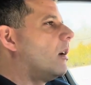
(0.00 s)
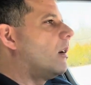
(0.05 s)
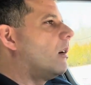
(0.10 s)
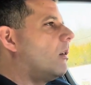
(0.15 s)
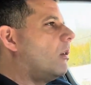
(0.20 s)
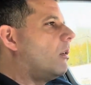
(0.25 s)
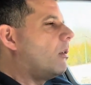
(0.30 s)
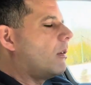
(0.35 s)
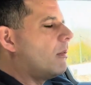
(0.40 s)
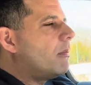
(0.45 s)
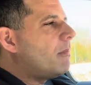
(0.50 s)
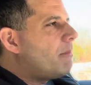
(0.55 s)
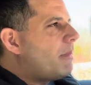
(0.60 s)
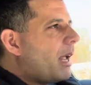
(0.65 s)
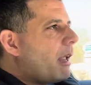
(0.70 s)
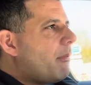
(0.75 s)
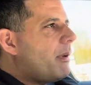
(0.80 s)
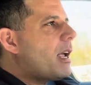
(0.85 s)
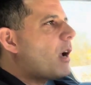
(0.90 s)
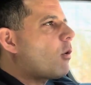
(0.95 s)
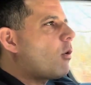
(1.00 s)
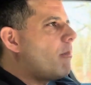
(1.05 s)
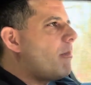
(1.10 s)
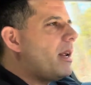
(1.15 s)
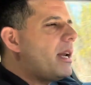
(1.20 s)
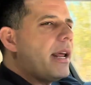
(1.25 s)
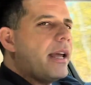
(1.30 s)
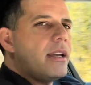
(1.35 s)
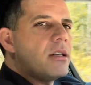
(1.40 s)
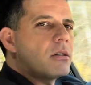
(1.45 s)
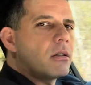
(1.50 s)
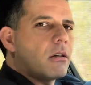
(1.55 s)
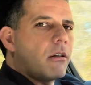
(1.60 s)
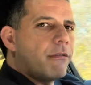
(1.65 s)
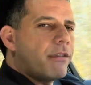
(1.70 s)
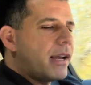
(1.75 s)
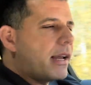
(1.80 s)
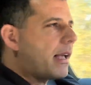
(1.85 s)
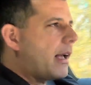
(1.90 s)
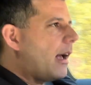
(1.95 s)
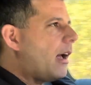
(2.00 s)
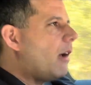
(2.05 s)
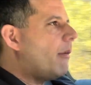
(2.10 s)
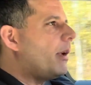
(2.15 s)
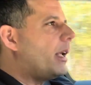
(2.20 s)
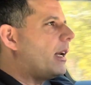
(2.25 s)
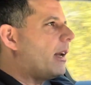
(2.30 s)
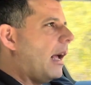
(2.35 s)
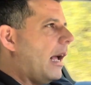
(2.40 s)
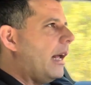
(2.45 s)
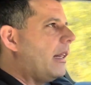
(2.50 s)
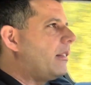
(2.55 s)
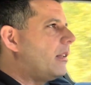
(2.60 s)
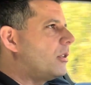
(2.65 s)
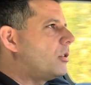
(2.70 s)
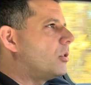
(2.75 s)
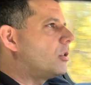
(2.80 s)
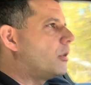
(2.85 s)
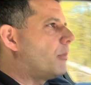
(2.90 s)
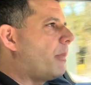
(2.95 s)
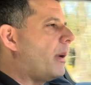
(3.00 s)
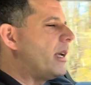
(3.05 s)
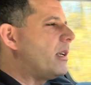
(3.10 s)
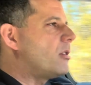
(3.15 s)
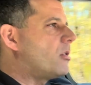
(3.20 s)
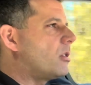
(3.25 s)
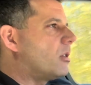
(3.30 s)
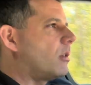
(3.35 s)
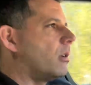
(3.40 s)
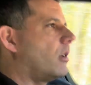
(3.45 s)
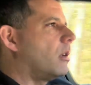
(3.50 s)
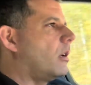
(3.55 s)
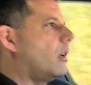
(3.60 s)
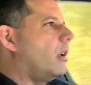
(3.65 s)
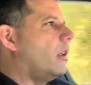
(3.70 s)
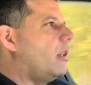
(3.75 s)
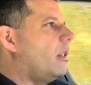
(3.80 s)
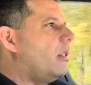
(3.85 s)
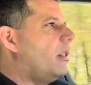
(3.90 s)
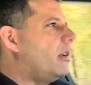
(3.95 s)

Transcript: or maybe a combination of the cabin and the suspension,